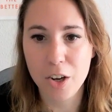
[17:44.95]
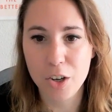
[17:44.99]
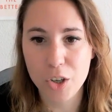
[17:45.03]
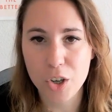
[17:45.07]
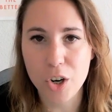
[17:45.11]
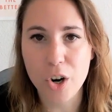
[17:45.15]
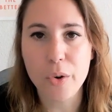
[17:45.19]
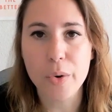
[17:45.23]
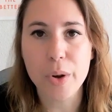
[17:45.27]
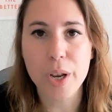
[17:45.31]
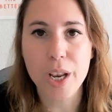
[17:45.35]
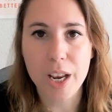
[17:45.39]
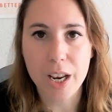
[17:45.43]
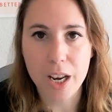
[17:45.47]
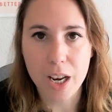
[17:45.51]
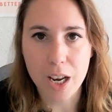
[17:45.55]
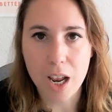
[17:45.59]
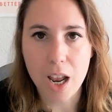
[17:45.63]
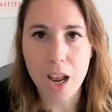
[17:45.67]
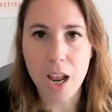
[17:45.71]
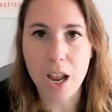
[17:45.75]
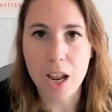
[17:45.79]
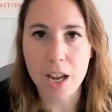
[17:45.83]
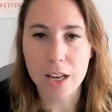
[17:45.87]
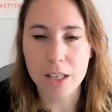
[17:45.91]

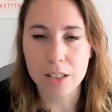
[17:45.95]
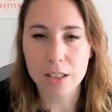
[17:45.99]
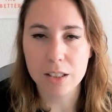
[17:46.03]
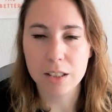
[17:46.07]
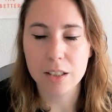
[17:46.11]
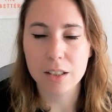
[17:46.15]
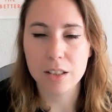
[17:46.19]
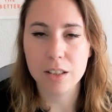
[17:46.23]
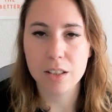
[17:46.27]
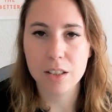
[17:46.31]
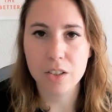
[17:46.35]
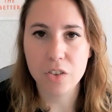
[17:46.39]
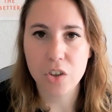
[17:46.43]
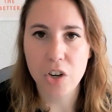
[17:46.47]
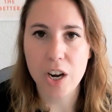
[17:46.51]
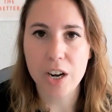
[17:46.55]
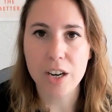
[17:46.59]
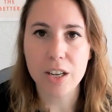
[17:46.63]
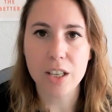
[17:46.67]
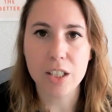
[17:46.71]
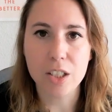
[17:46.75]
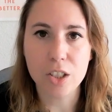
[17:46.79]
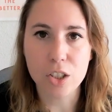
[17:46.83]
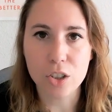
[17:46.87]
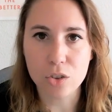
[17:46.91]
growing and
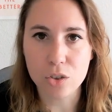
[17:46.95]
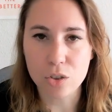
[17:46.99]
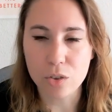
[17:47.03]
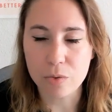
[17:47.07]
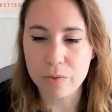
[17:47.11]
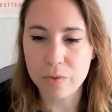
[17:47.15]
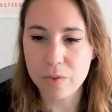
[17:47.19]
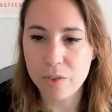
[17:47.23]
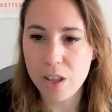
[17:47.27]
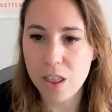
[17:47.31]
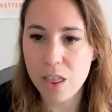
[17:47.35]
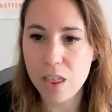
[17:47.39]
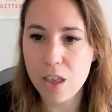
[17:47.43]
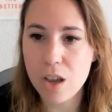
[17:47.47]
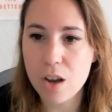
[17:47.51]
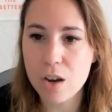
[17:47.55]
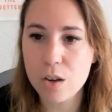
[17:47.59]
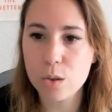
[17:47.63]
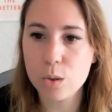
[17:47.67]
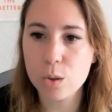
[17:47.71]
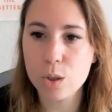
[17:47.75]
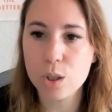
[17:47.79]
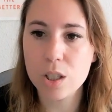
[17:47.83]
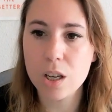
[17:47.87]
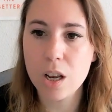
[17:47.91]
creating YouTube
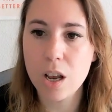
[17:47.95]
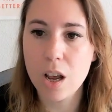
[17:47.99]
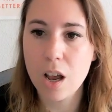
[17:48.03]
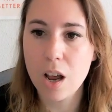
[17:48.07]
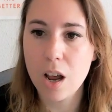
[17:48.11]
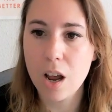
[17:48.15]
videos,